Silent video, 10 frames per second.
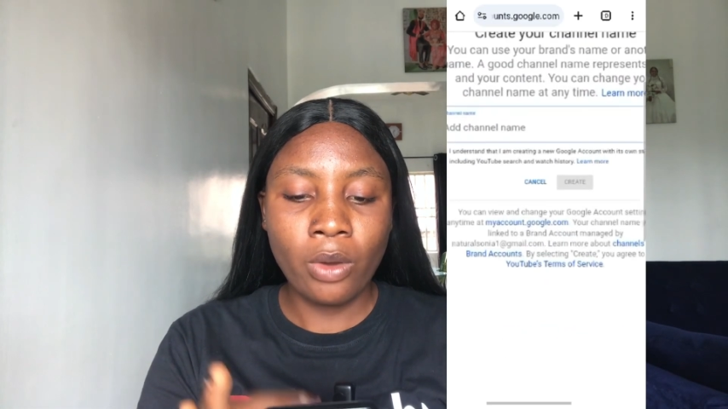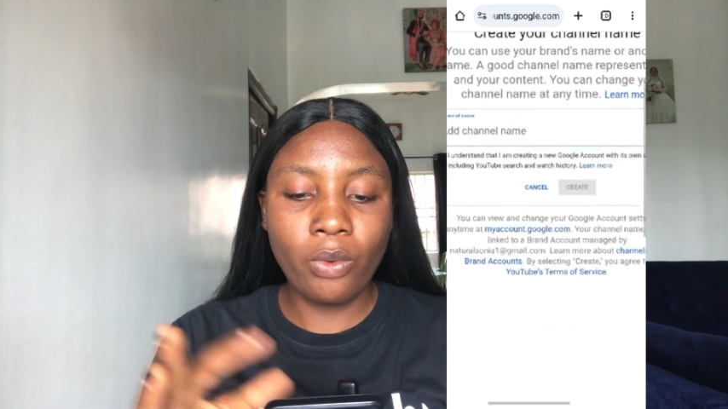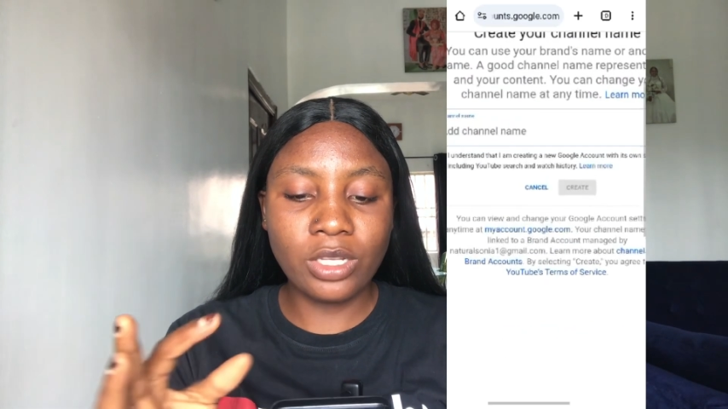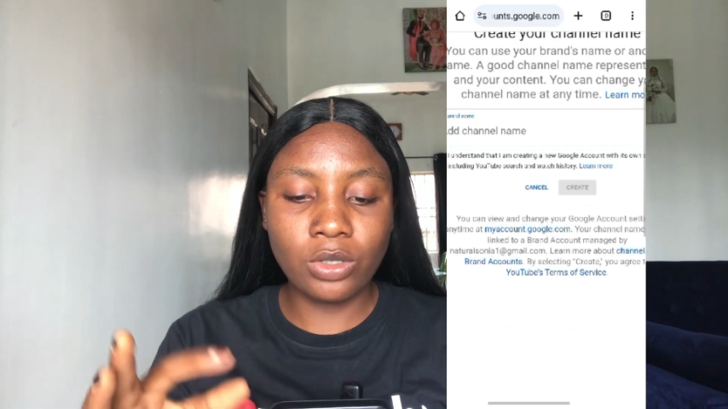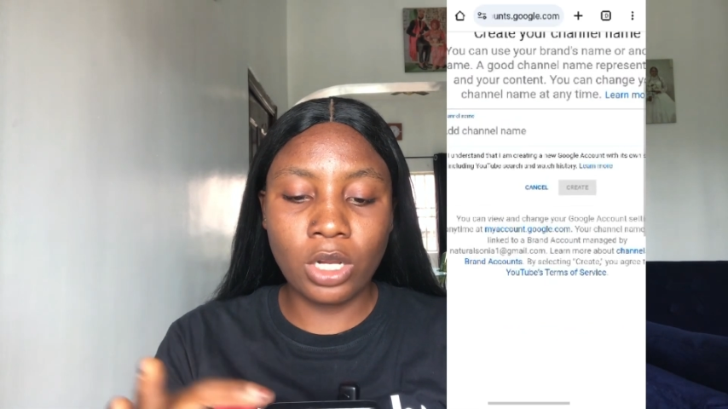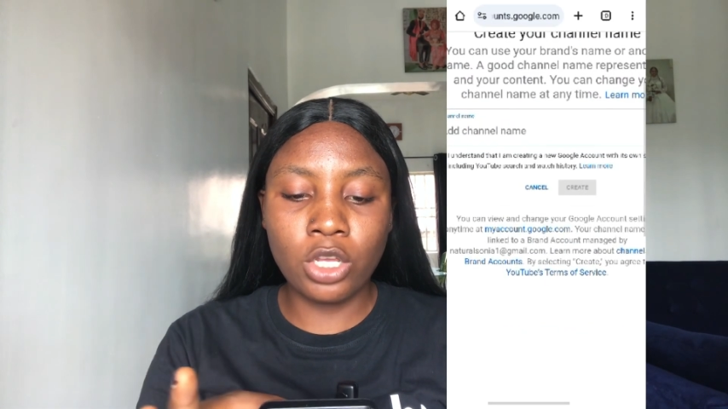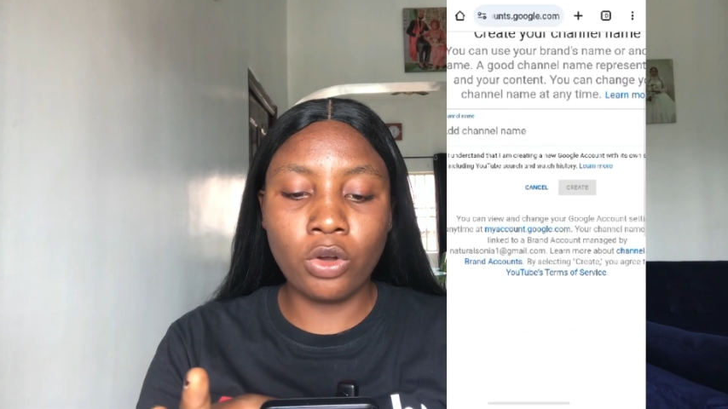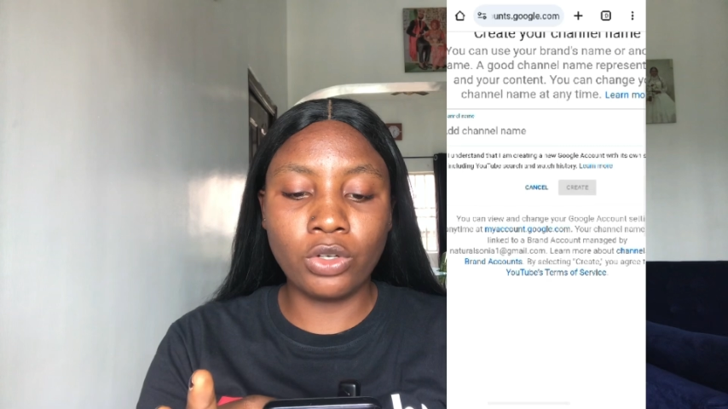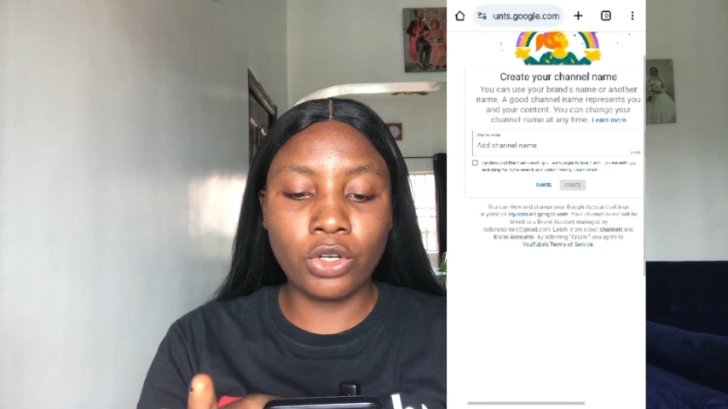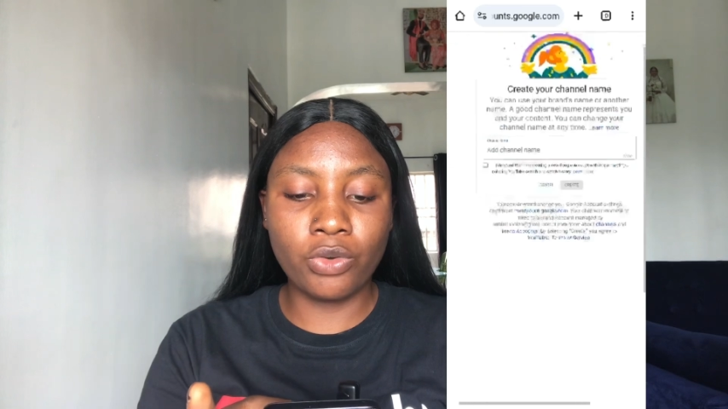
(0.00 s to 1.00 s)
once you click
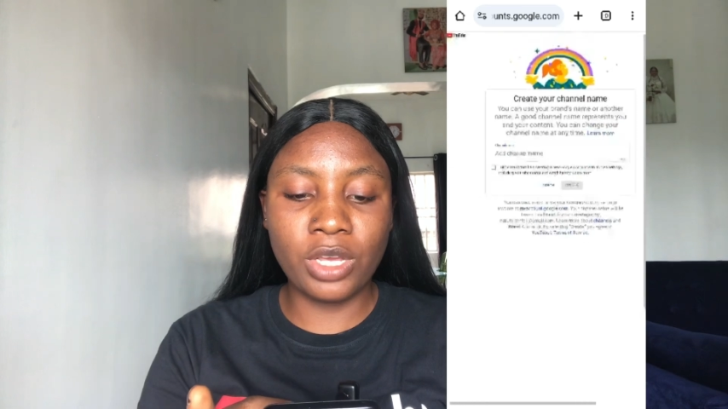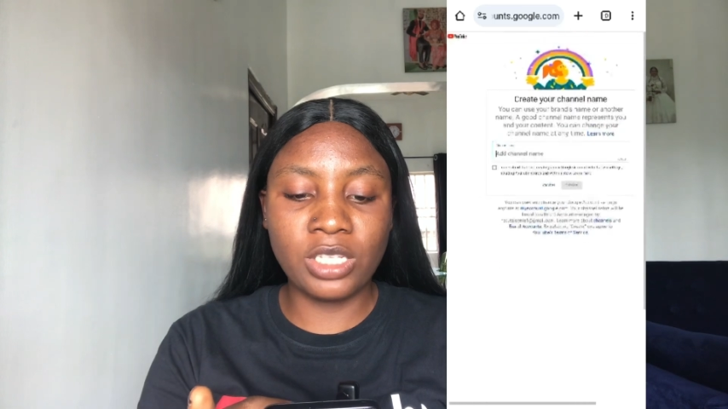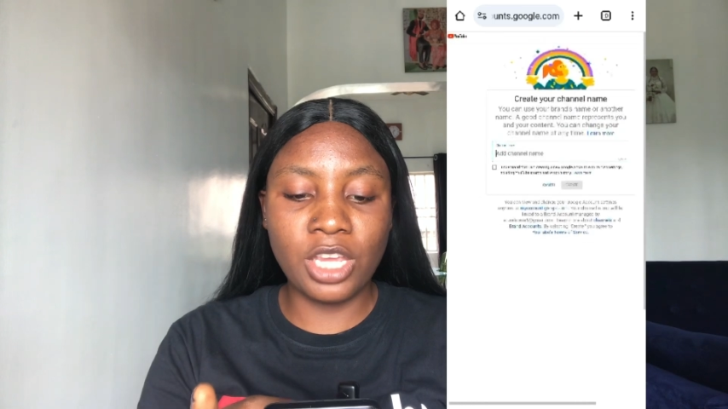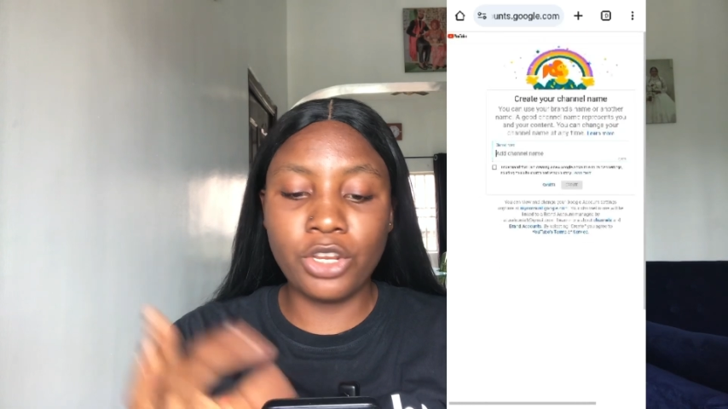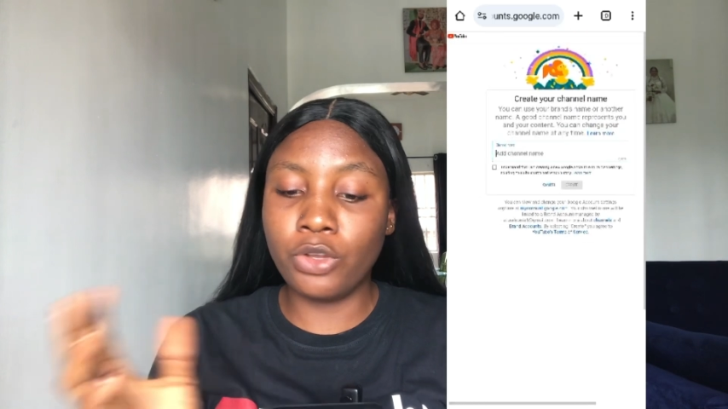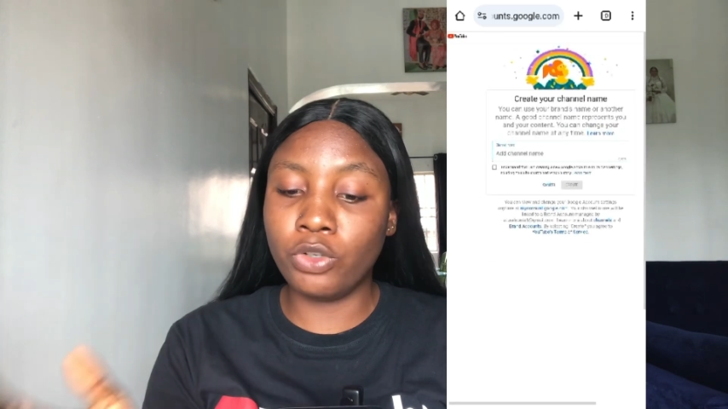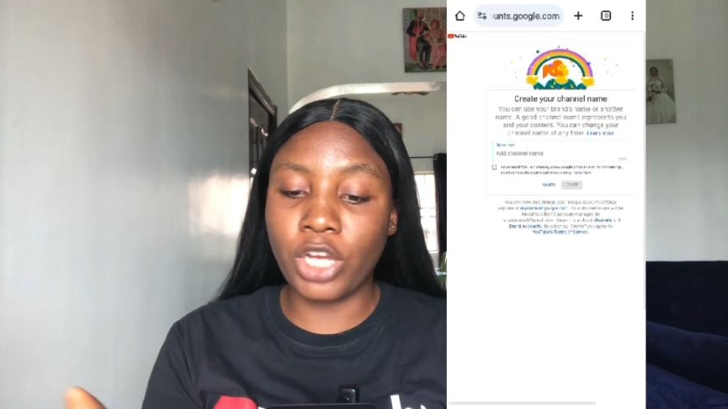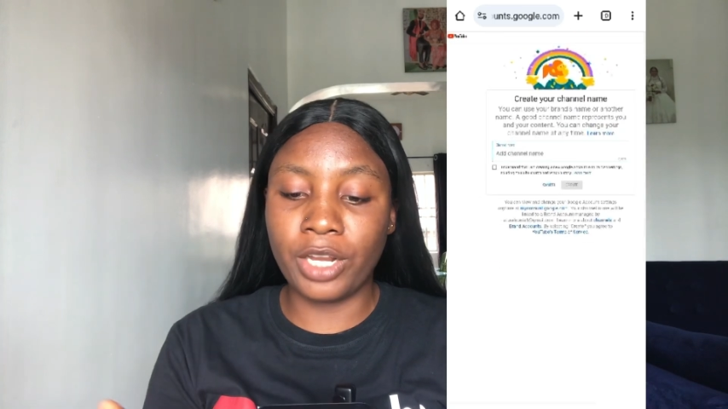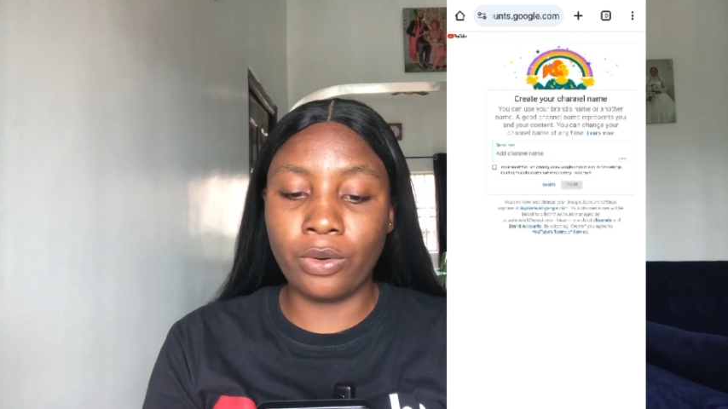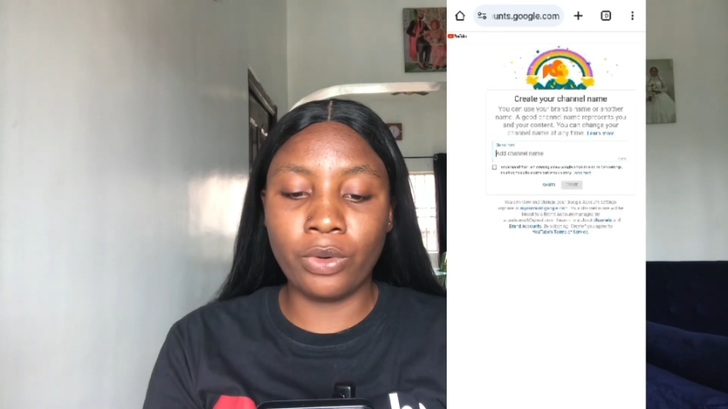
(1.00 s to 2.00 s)
on create a new channel.